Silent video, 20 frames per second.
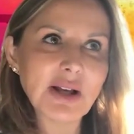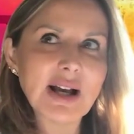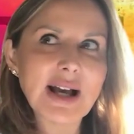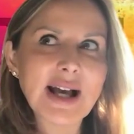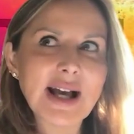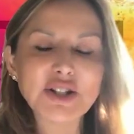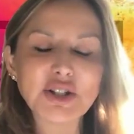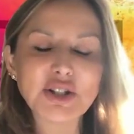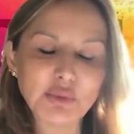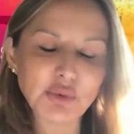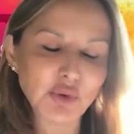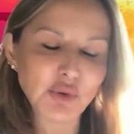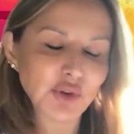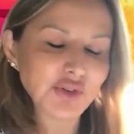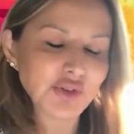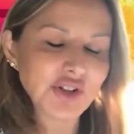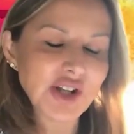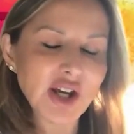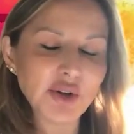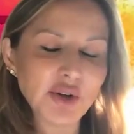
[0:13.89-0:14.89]
as you all
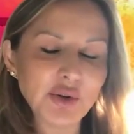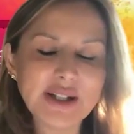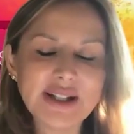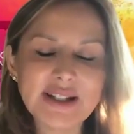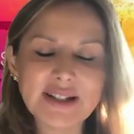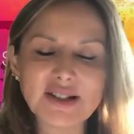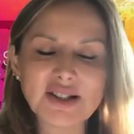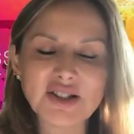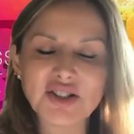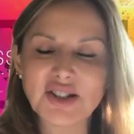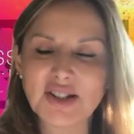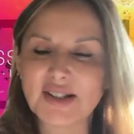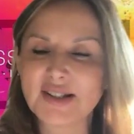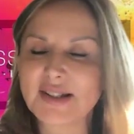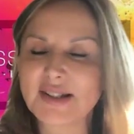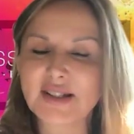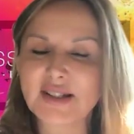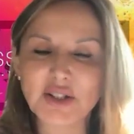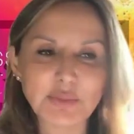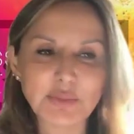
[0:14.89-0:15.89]
know, is just
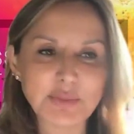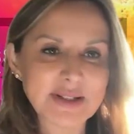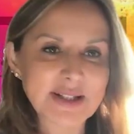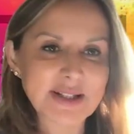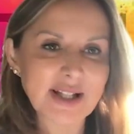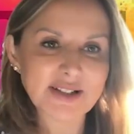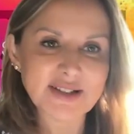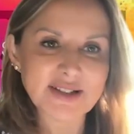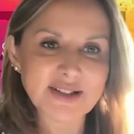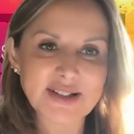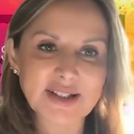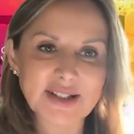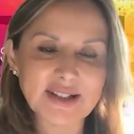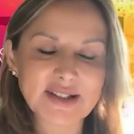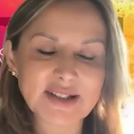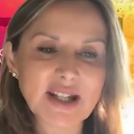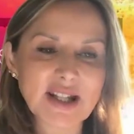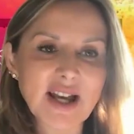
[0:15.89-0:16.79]
super talented,